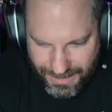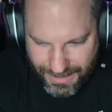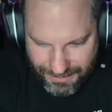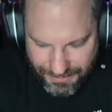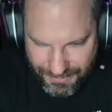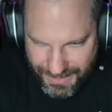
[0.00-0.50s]

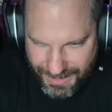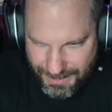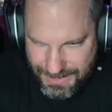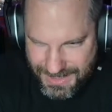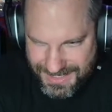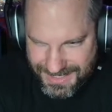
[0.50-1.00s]

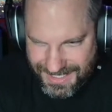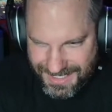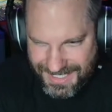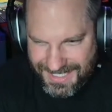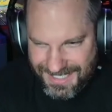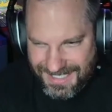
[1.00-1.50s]
Phillips.
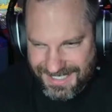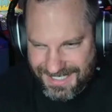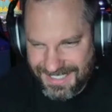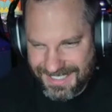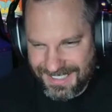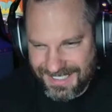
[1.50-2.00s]

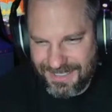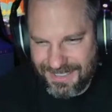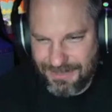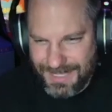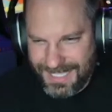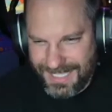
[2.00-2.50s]
Oh
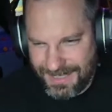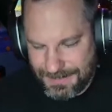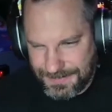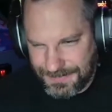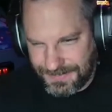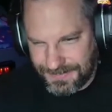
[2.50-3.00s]
man.
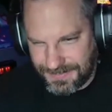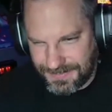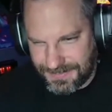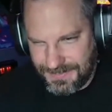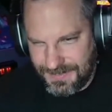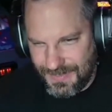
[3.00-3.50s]

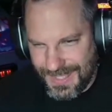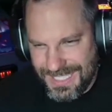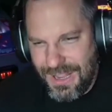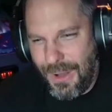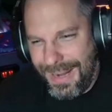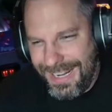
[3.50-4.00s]

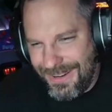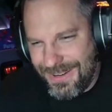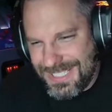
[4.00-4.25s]
No, I know his